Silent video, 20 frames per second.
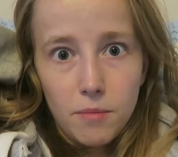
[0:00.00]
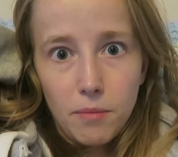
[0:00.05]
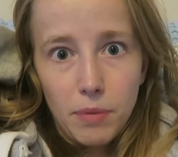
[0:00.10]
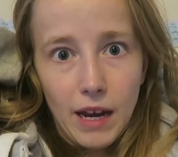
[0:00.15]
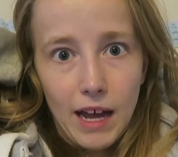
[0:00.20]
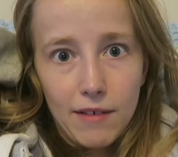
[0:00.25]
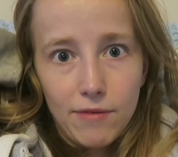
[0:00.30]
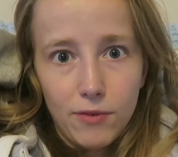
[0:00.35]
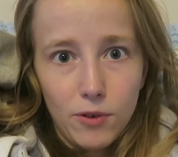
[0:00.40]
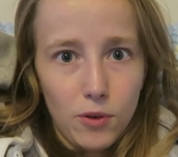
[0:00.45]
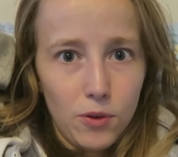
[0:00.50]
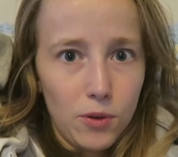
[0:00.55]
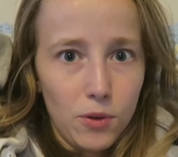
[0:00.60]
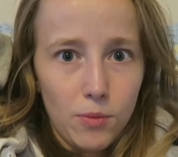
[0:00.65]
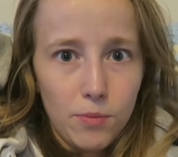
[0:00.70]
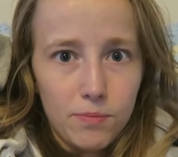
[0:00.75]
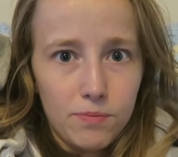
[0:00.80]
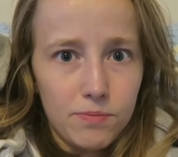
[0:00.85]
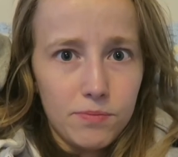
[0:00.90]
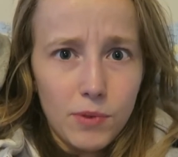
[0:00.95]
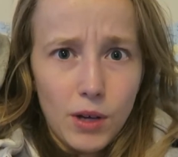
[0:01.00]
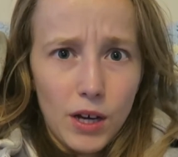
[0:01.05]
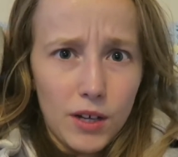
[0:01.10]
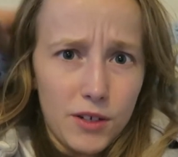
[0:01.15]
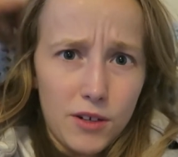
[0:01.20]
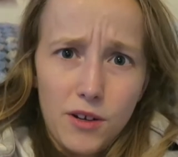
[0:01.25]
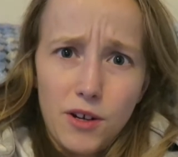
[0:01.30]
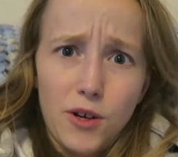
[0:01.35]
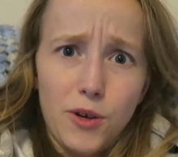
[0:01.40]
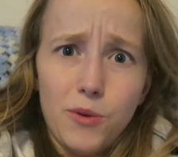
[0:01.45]
platform. I
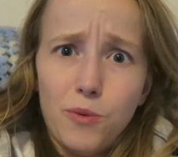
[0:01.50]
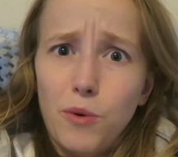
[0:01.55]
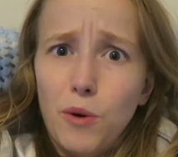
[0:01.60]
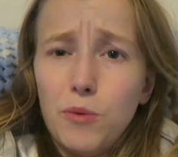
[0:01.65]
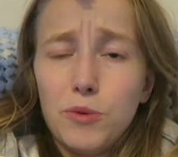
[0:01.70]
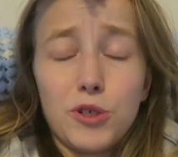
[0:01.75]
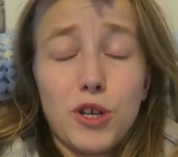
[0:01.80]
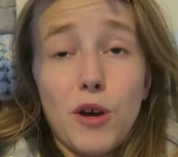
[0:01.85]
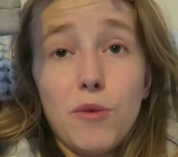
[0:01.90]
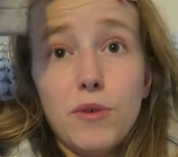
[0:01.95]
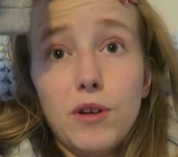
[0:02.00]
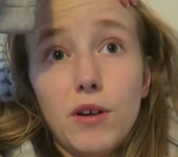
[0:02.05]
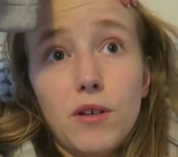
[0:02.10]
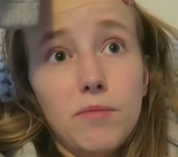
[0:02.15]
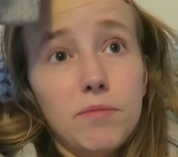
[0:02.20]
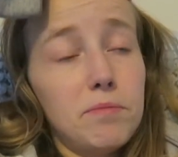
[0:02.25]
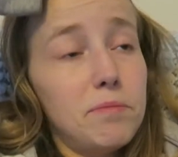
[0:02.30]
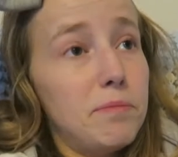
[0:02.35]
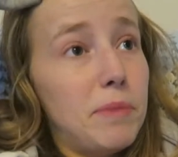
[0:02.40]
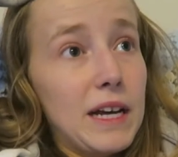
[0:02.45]
don't know what was going on.